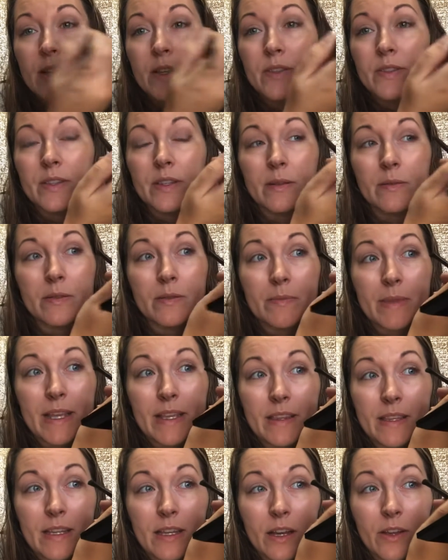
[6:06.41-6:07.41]
So then I'm gonna make
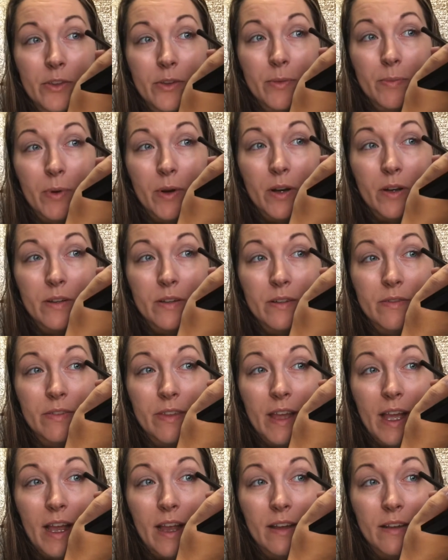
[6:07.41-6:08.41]
the other part of
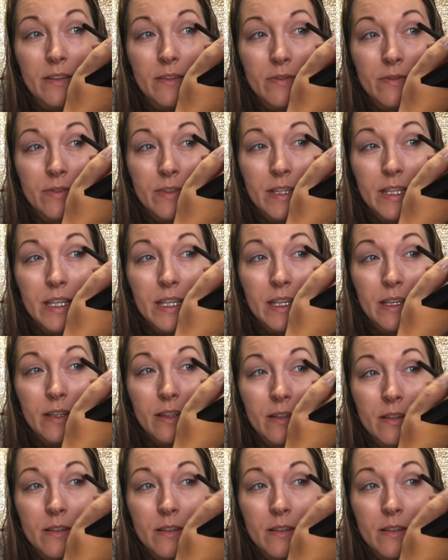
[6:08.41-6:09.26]
that V